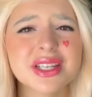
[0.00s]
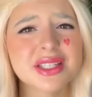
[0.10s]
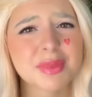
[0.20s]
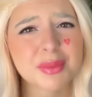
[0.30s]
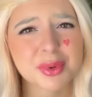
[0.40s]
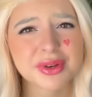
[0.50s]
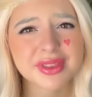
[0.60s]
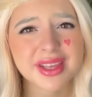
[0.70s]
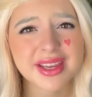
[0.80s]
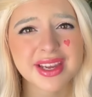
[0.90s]
is my
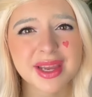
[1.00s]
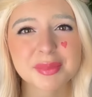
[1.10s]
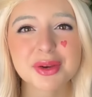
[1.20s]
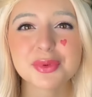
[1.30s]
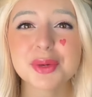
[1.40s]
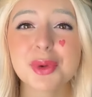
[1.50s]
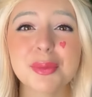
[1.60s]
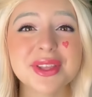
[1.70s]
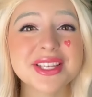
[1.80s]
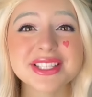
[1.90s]
birthday, and my friend
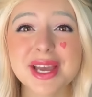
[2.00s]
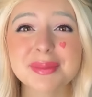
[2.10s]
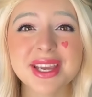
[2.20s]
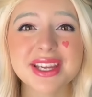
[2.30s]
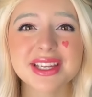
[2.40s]
bought me this cupcake.